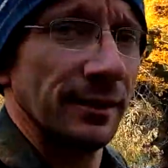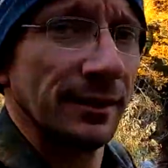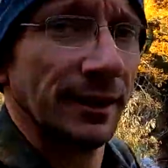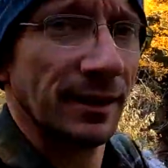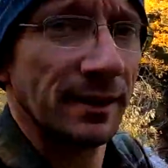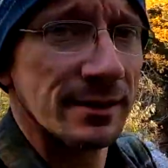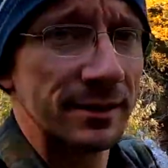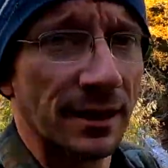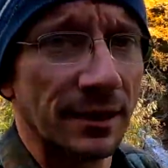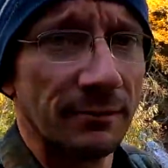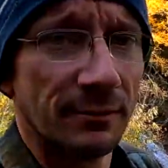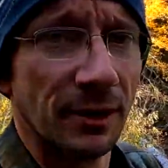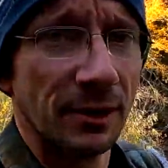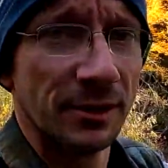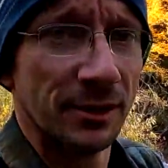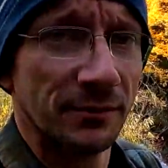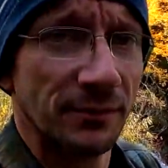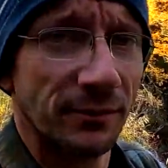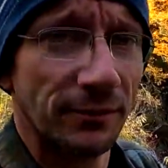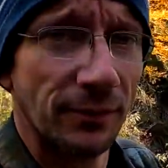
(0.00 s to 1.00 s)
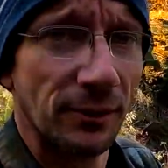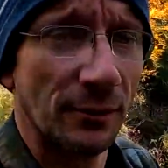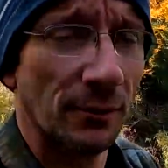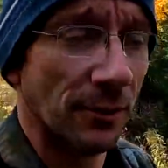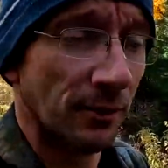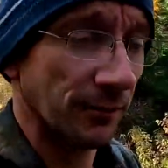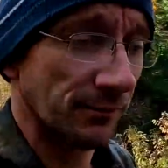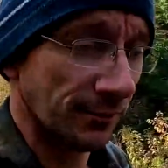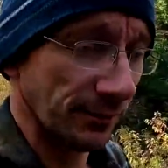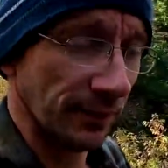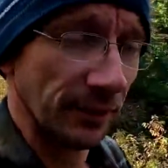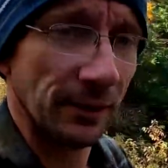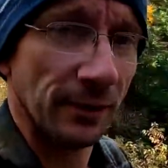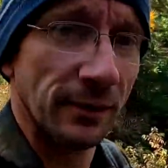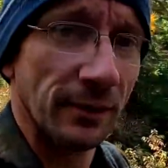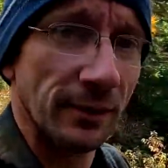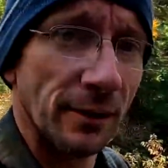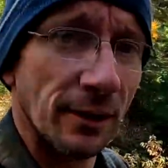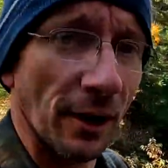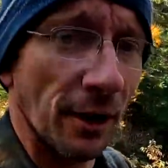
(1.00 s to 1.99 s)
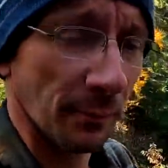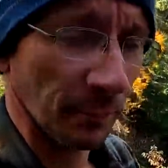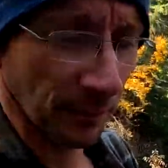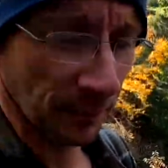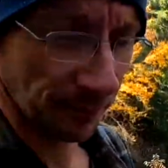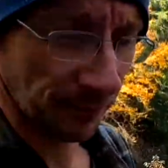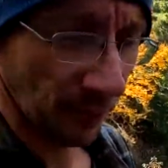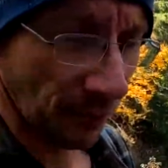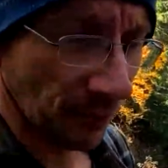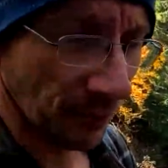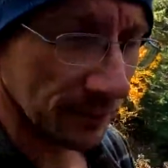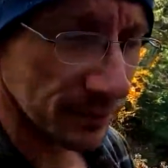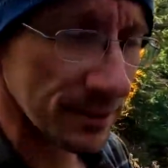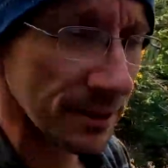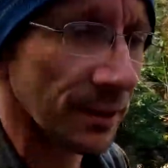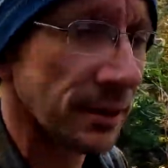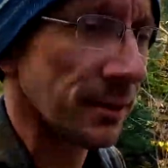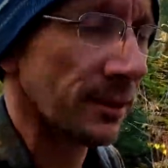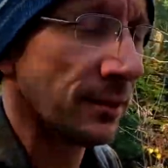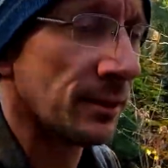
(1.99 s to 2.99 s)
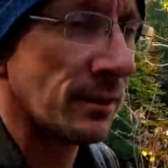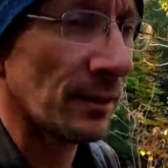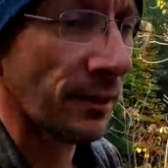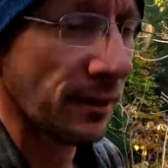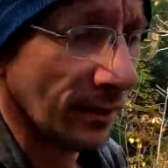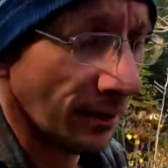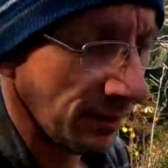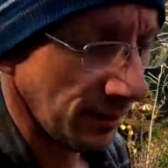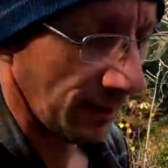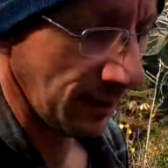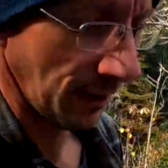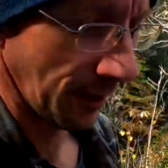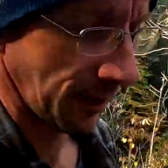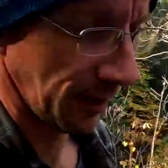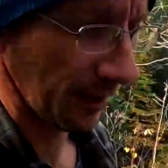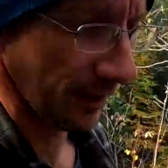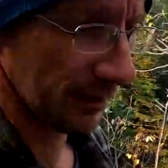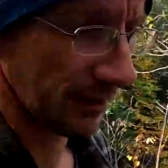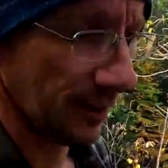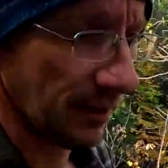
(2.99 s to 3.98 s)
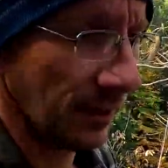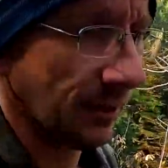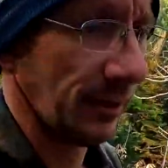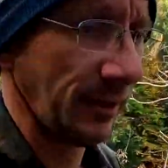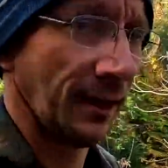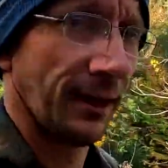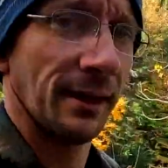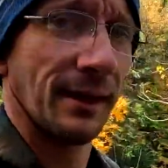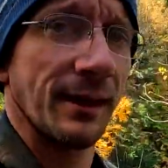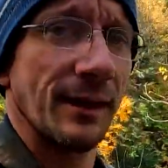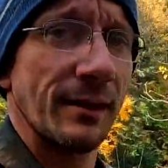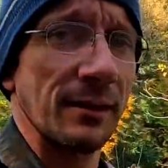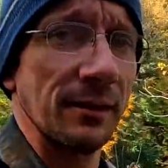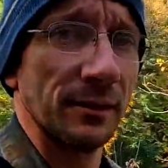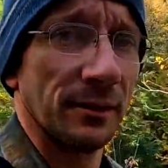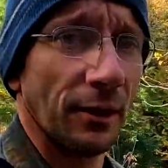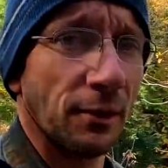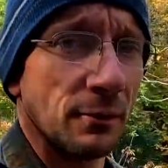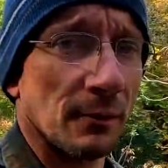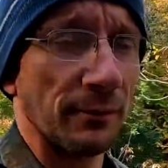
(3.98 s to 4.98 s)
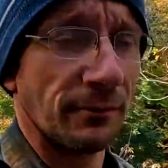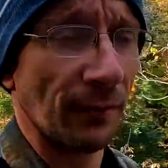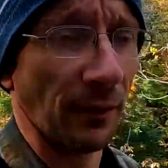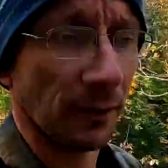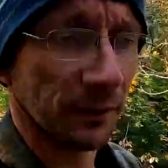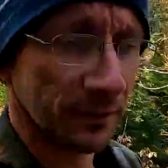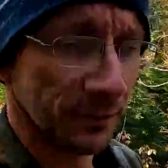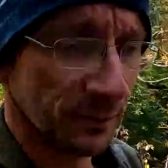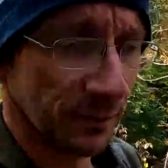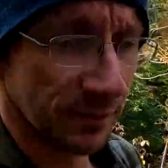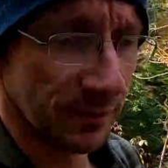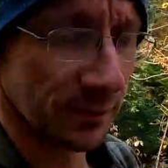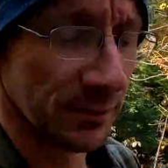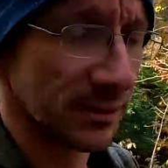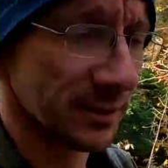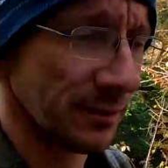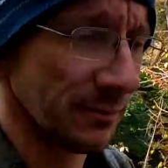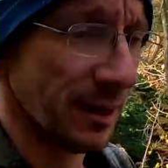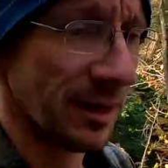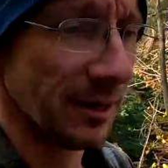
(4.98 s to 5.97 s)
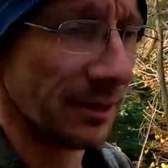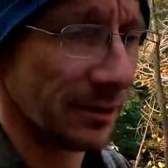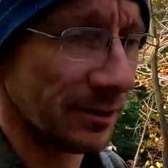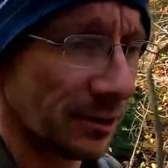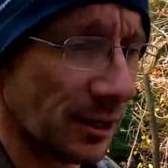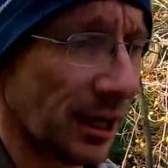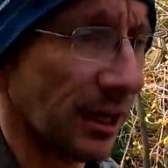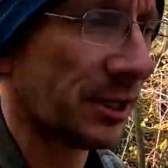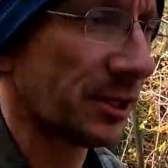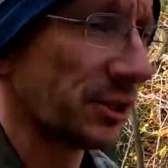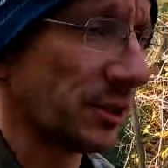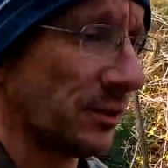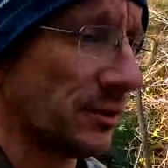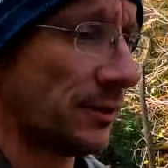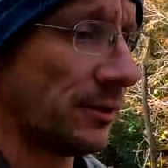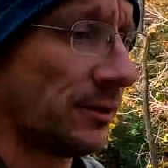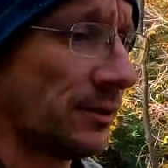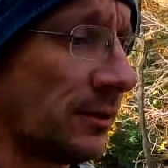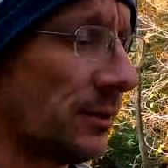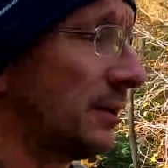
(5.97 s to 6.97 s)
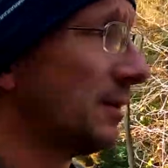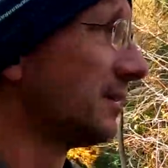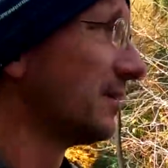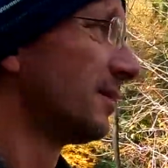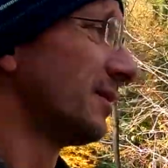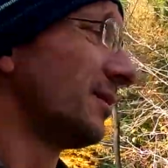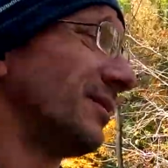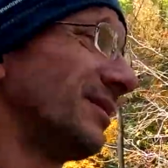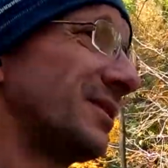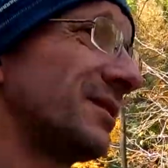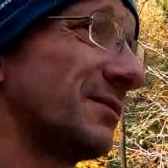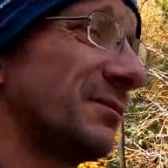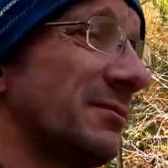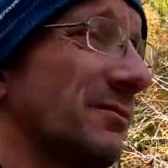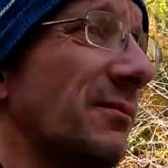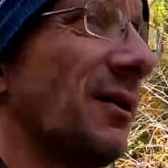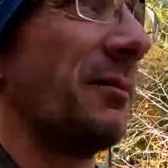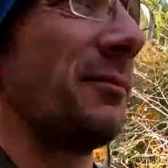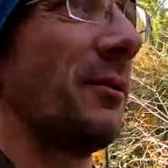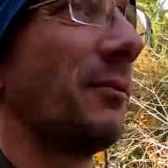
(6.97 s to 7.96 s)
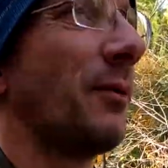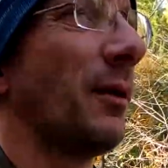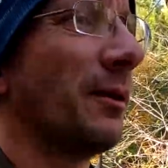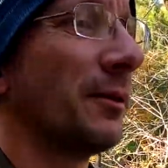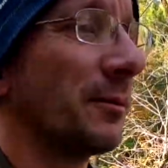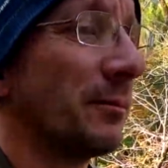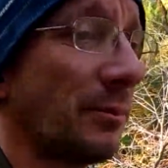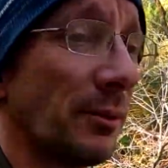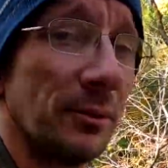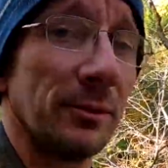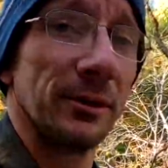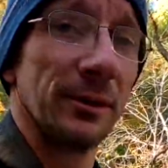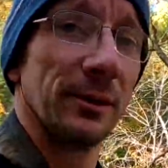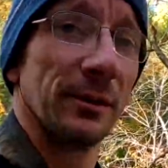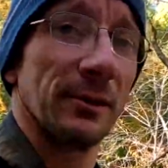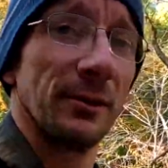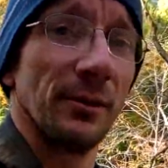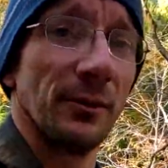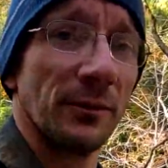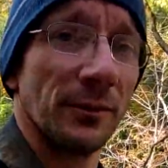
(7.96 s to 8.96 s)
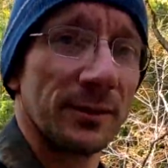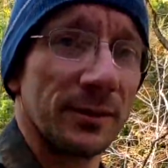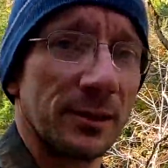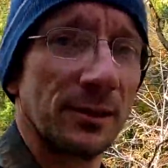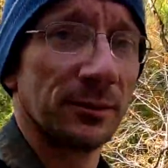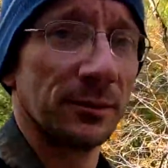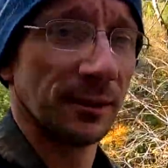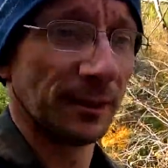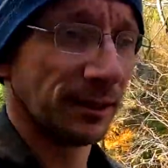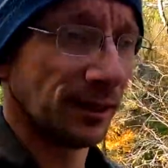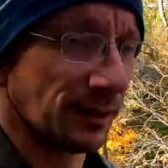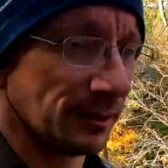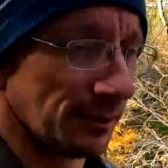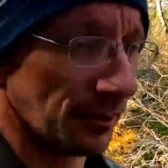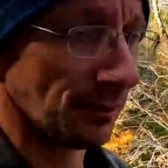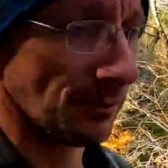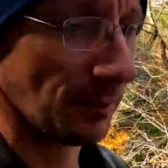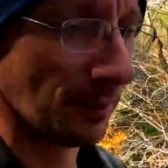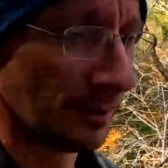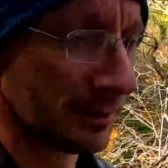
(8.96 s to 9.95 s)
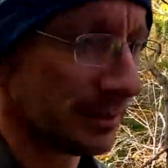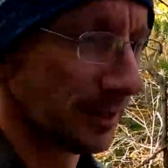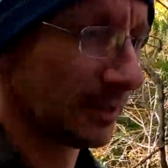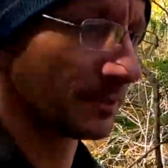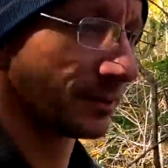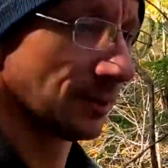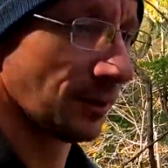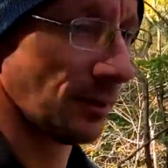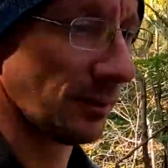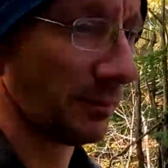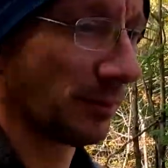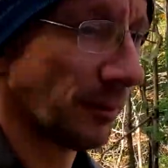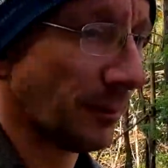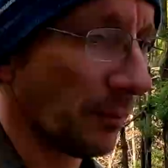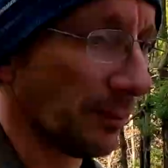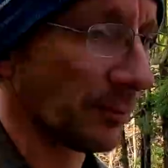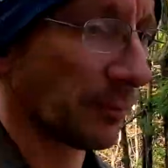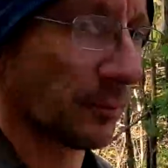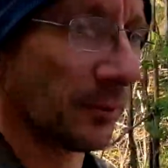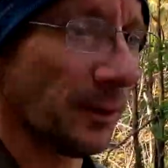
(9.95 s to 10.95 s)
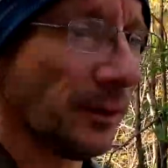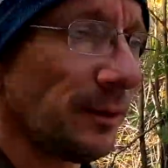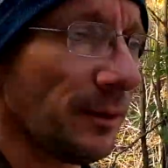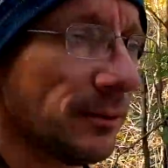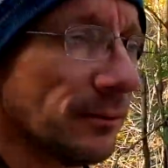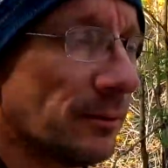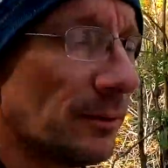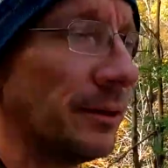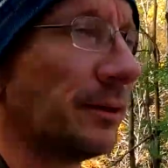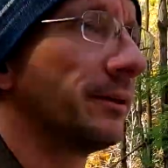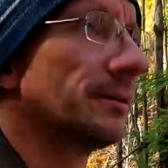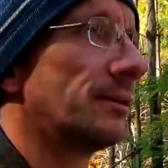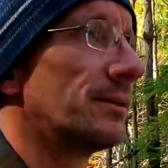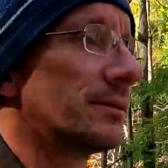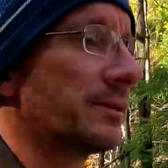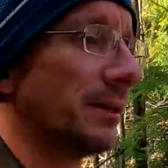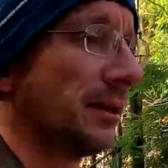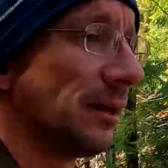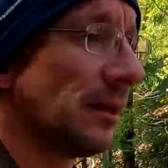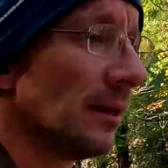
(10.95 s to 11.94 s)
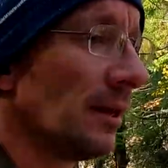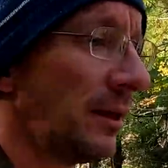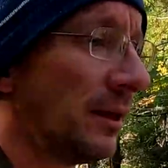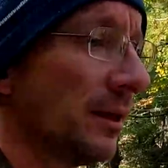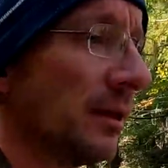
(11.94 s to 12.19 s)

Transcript: that's not much of a view of the upper falls, and you can't get to the lower falls, which was the main attraction. Might be why they're building the new facility down there, because that's all that people really wanted to see.